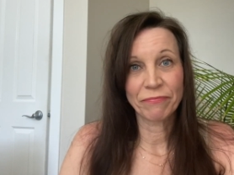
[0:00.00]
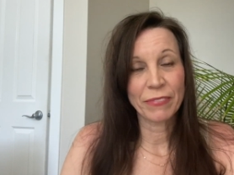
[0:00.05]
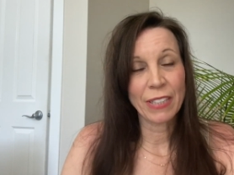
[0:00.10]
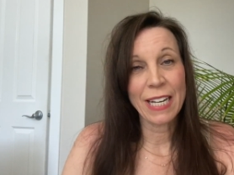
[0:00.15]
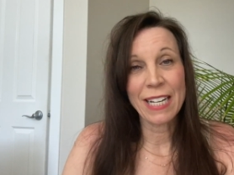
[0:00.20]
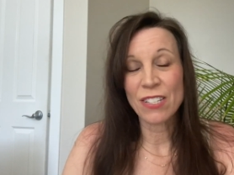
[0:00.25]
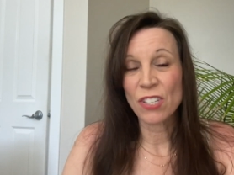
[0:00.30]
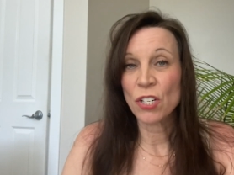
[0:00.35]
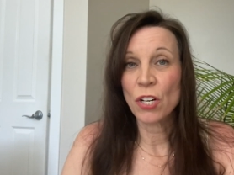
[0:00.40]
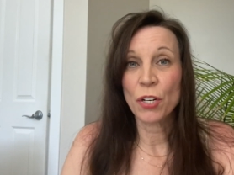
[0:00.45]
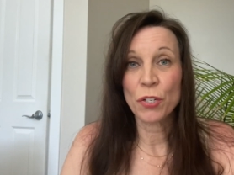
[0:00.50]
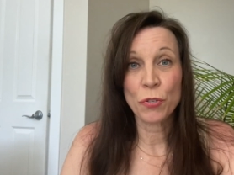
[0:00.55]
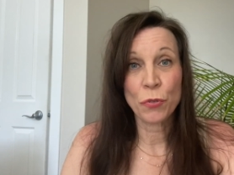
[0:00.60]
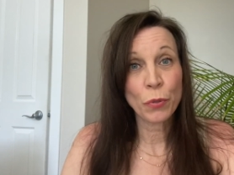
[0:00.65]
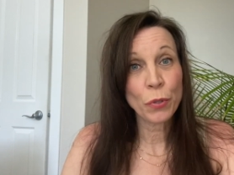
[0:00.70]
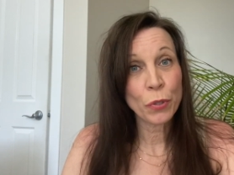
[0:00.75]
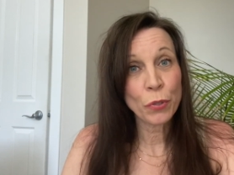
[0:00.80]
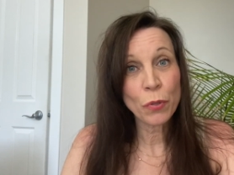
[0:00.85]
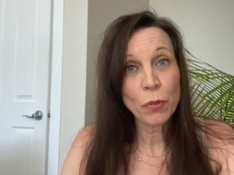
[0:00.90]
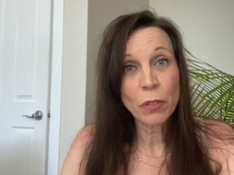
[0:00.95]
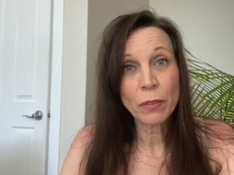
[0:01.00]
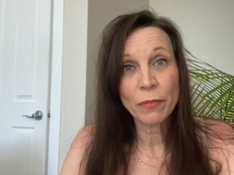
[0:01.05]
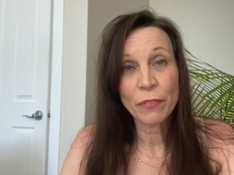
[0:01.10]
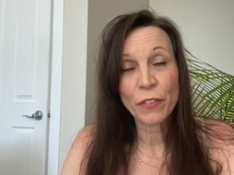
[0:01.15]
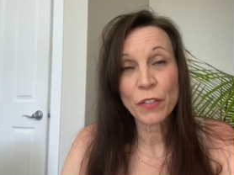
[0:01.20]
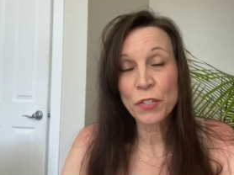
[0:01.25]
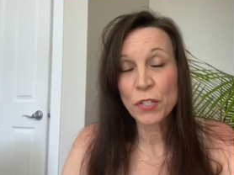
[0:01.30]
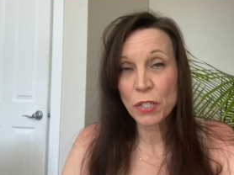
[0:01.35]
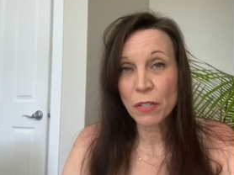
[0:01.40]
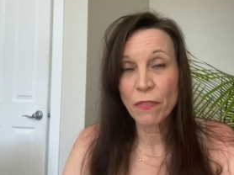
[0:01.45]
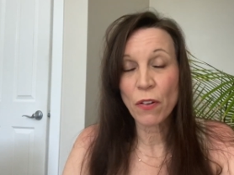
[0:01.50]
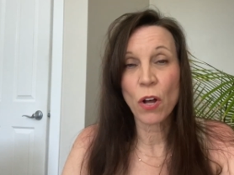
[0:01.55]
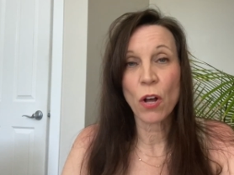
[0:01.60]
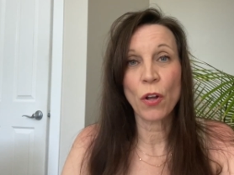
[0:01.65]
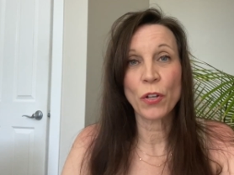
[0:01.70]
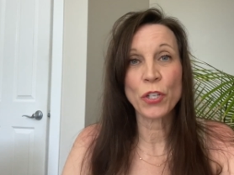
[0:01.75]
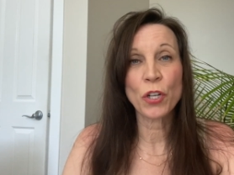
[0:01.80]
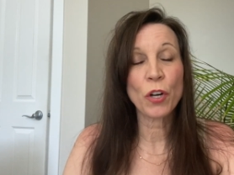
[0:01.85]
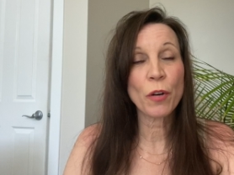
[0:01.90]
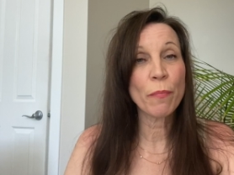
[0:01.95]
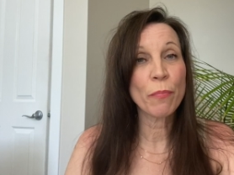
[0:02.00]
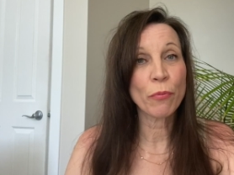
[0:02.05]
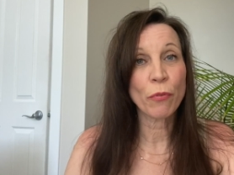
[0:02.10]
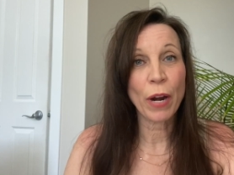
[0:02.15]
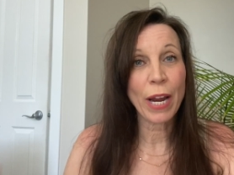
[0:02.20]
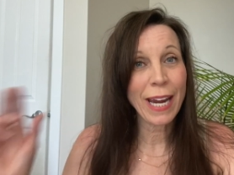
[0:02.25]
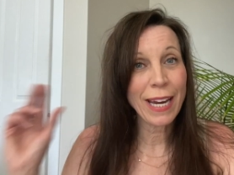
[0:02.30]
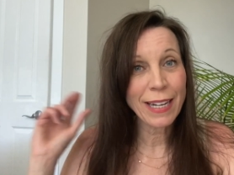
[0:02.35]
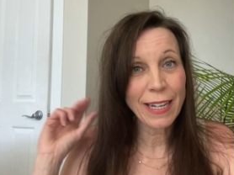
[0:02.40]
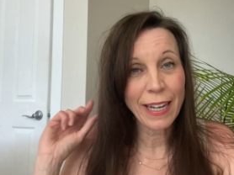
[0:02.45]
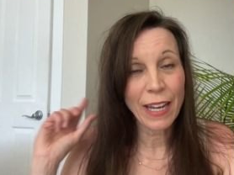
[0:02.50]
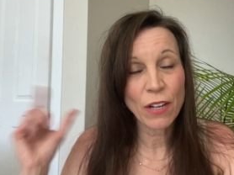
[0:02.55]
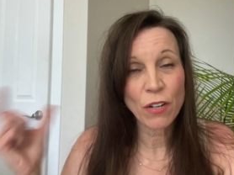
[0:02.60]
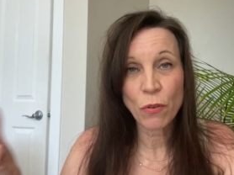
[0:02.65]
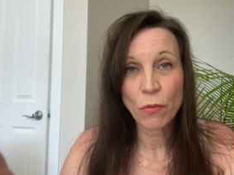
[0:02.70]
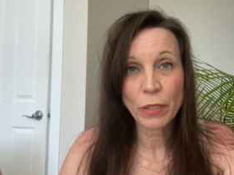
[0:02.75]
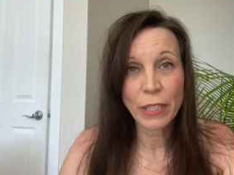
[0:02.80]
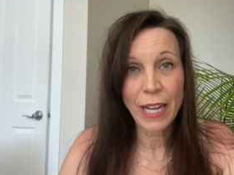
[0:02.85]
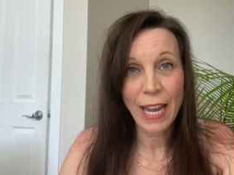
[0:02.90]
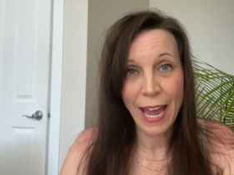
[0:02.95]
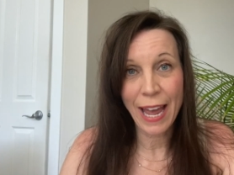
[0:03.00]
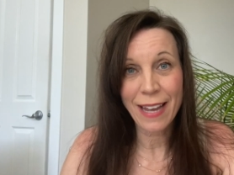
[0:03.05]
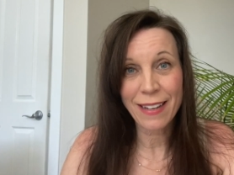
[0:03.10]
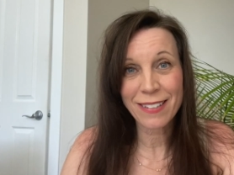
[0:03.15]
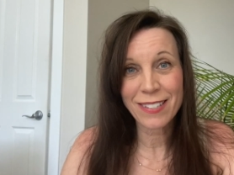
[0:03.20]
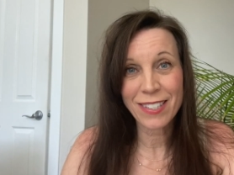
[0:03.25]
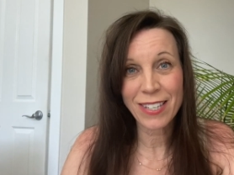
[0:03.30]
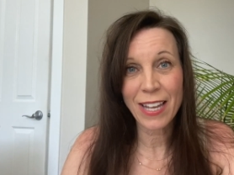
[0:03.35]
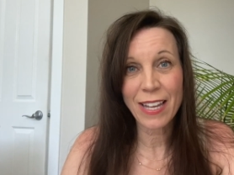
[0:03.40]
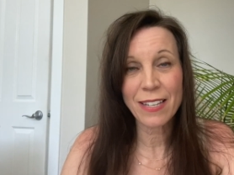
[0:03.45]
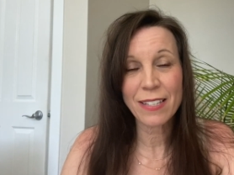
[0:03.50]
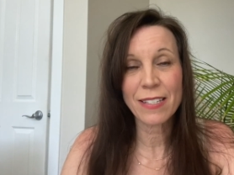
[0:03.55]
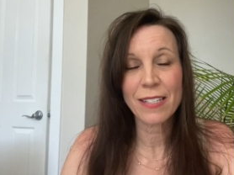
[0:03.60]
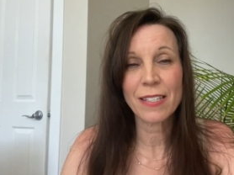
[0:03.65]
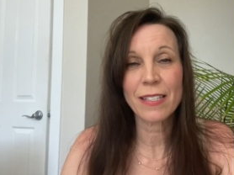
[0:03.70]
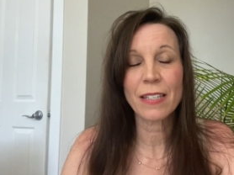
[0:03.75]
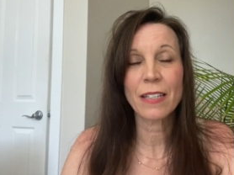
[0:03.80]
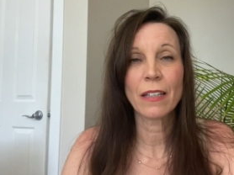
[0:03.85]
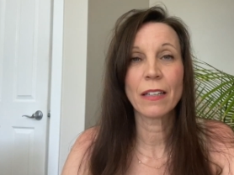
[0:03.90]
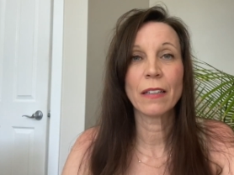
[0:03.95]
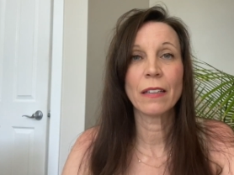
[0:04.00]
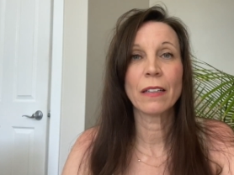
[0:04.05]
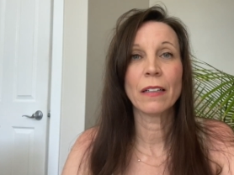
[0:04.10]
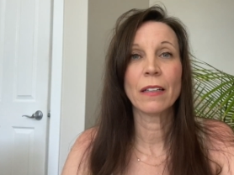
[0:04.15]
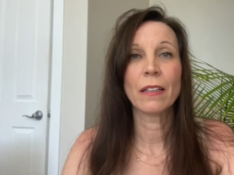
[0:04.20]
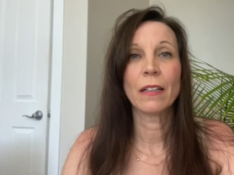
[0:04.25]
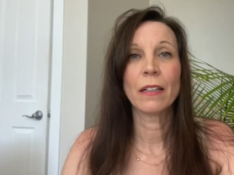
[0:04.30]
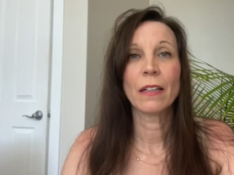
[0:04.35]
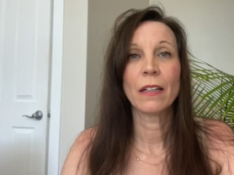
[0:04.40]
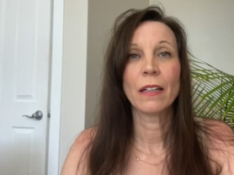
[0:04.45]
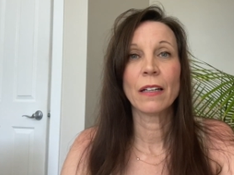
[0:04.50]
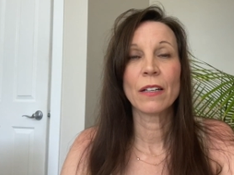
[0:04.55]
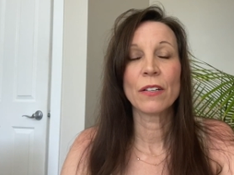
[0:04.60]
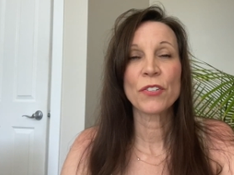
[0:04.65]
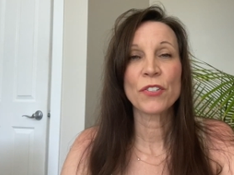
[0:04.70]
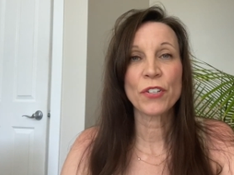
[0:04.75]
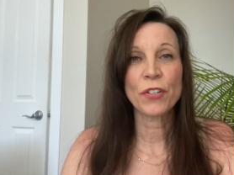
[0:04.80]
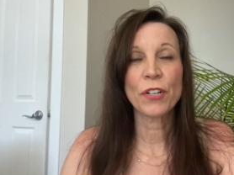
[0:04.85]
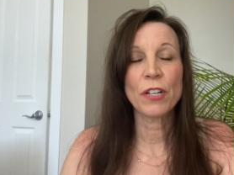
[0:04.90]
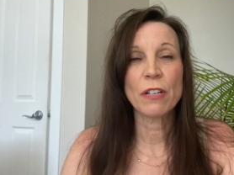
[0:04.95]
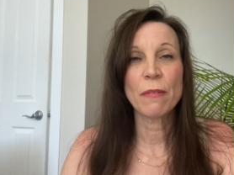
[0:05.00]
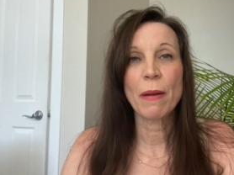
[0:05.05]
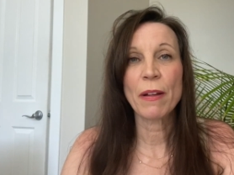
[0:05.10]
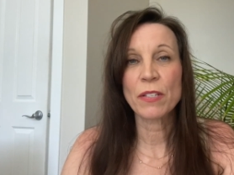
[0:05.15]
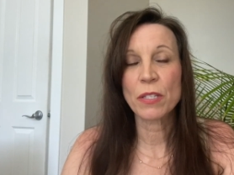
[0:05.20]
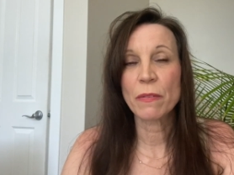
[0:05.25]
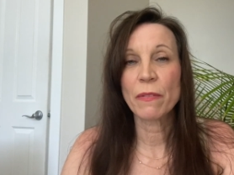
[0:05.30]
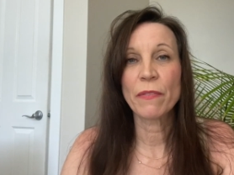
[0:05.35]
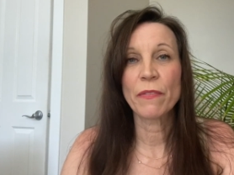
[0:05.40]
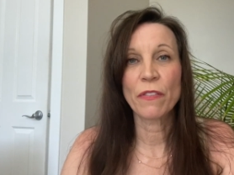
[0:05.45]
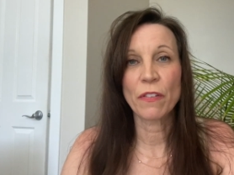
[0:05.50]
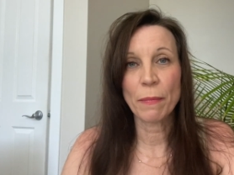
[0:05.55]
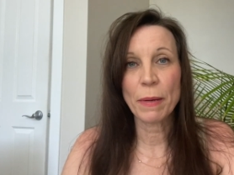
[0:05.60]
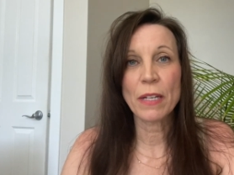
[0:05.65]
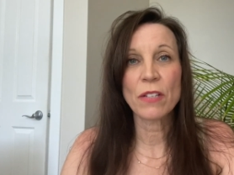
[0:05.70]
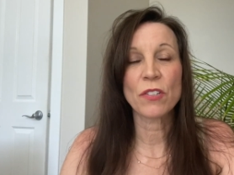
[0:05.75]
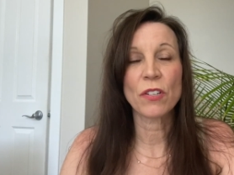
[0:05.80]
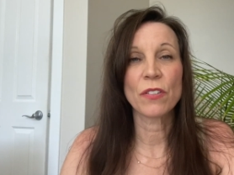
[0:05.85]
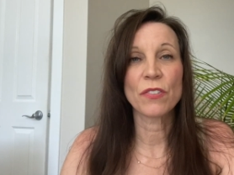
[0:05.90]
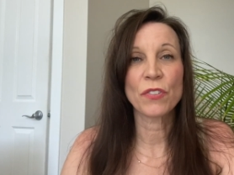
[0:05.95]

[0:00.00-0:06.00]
It's not true. First of all, your brain can only access certain amounts of information.